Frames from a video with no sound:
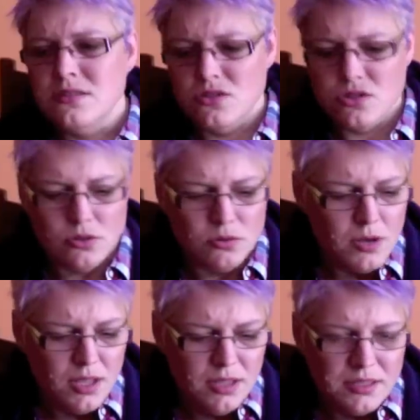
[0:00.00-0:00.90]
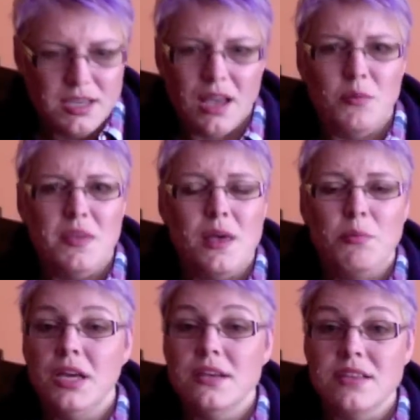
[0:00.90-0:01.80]
to tell me that
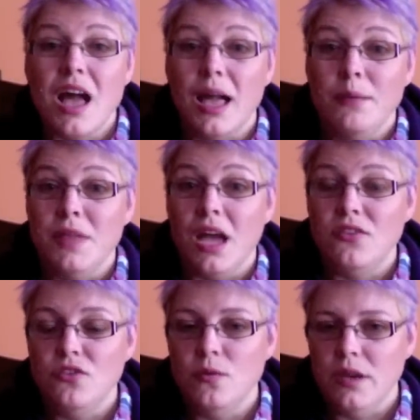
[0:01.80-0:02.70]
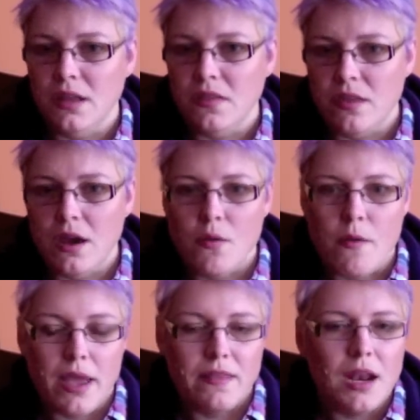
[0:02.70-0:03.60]
because I'm not doing it their
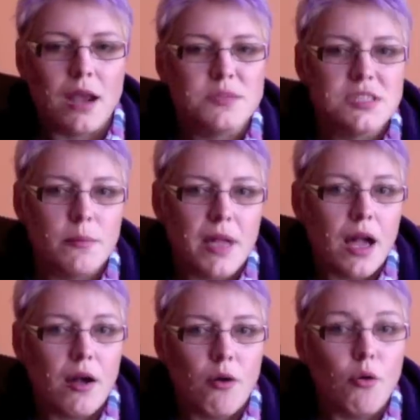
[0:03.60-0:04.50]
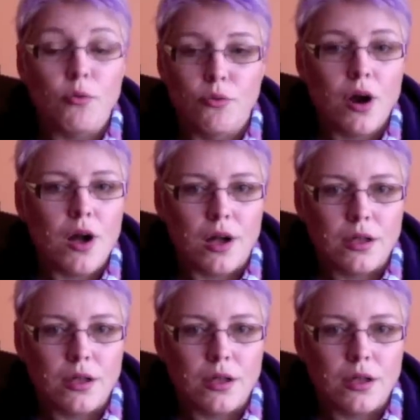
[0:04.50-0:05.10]
way, that I'm somehow wrong.